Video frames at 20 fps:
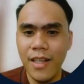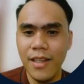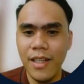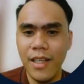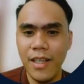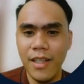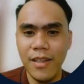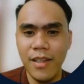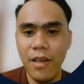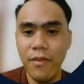
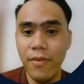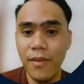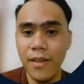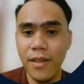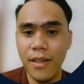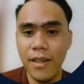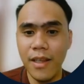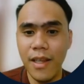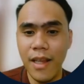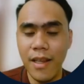
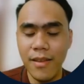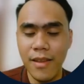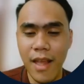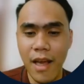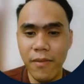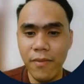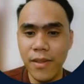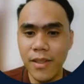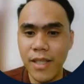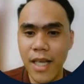the
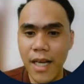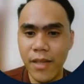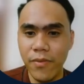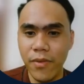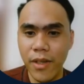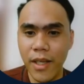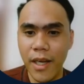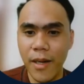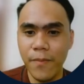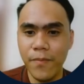devil's
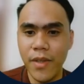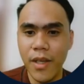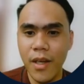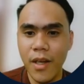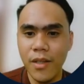advocate.